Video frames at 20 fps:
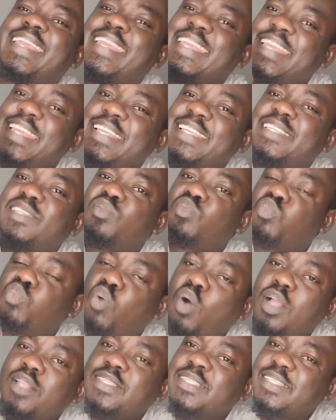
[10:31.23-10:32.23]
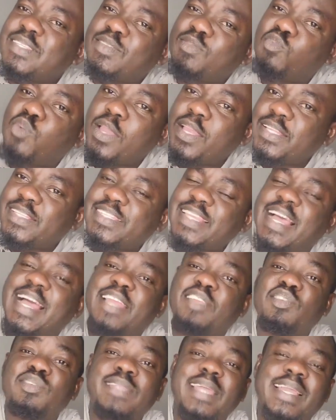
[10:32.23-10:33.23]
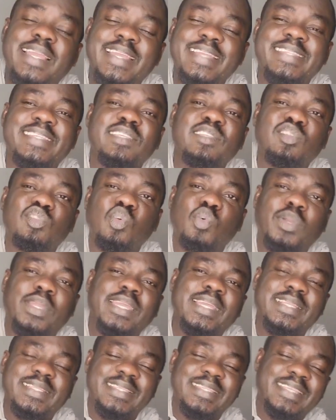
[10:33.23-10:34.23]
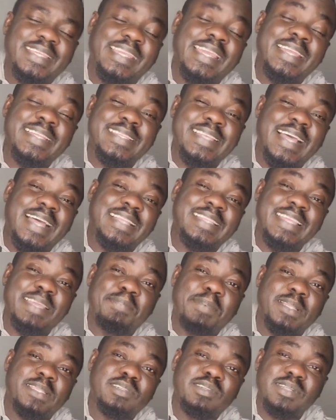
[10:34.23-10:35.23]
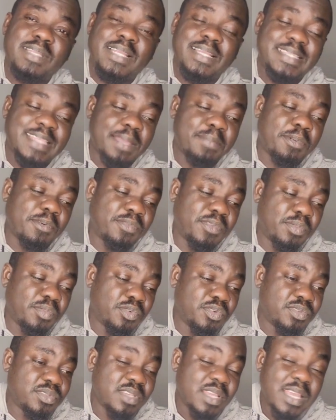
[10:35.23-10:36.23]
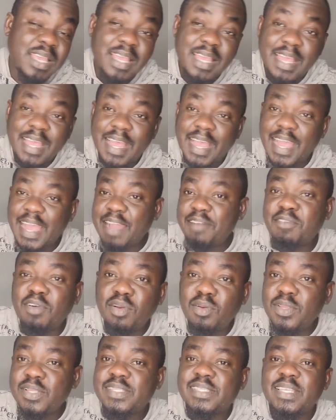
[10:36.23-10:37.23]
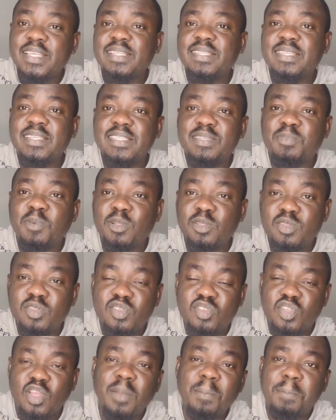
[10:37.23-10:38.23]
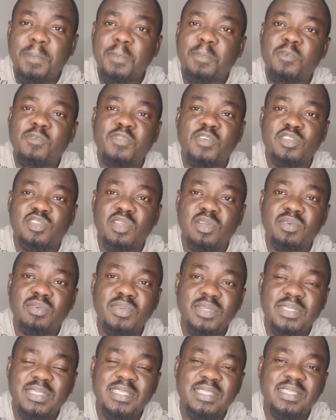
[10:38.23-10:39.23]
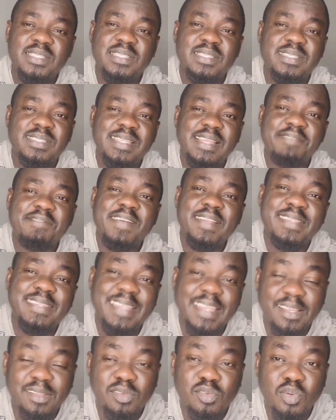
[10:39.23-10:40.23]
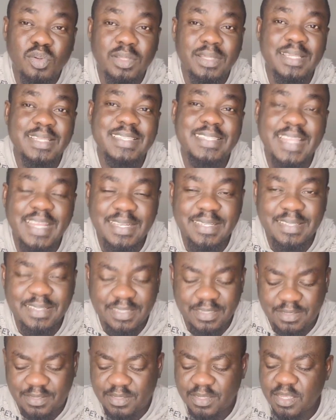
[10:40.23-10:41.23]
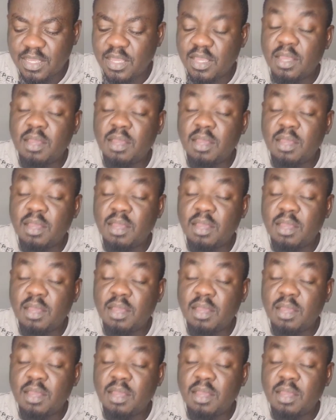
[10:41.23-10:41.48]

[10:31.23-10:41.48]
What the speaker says: Is what weight are you targeting to get at a particular type of the month? I've always said this, but some people for some reasons never tend to understand this.